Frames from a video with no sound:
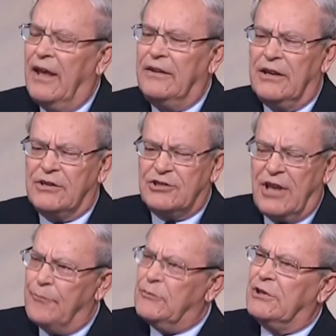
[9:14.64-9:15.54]
and
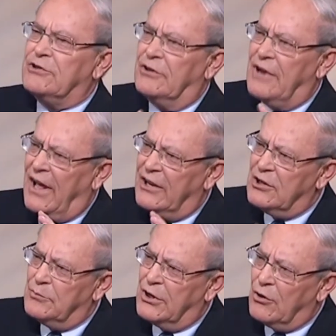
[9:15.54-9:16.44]
skeptics are not
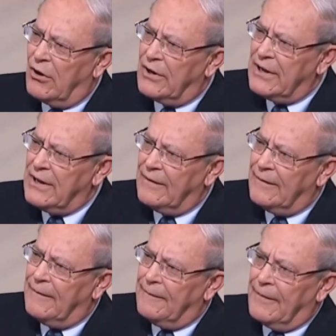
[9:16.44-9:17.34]
in the minority.
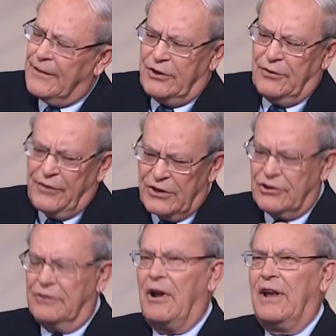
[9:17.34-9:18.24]
The
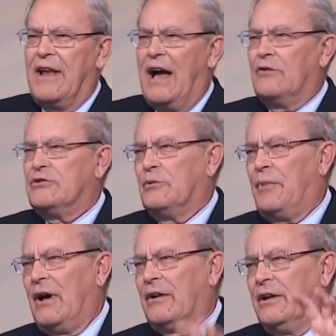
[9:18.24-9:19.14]
division right now is
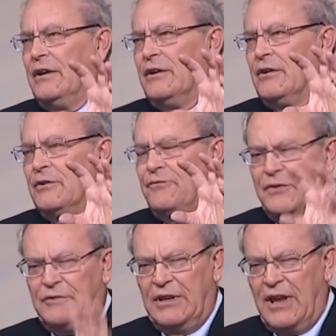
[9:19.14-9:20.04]
about
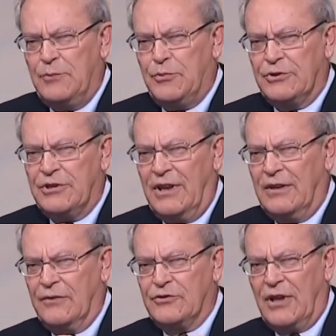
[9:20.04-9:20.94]
fifty-eight
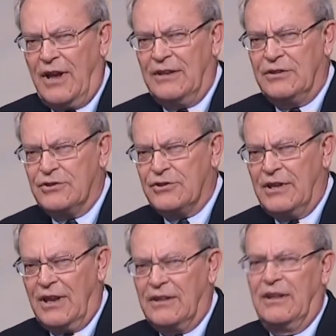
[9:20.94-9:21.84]
percent of scientists
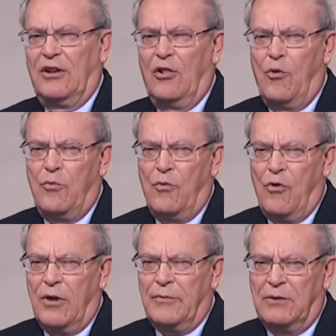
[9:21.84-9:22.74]
think that global
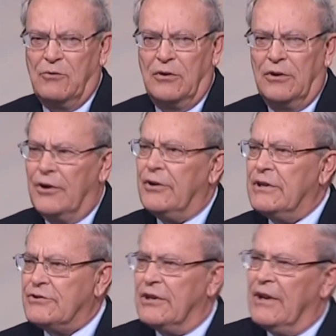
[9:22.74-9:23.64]
warming will hurt
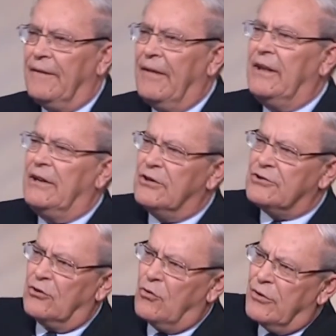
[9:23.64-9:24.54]
us, and then
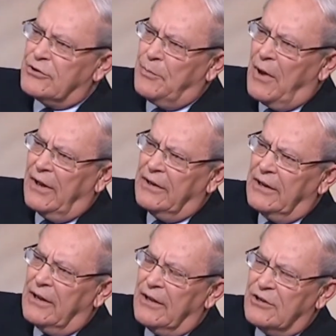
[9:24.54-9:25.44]
there's a
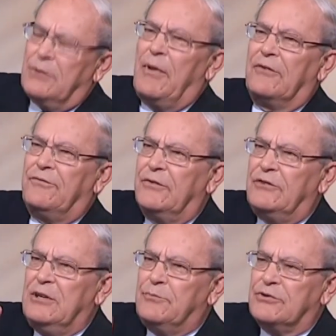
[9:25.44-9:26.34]
corresponding, there's about
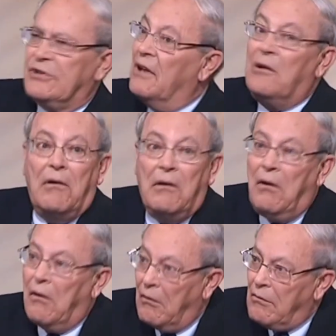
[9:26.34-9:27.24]
fifteen percent don't
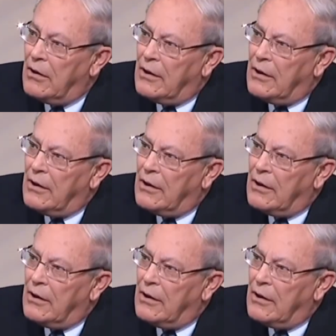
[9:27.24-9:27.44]
know,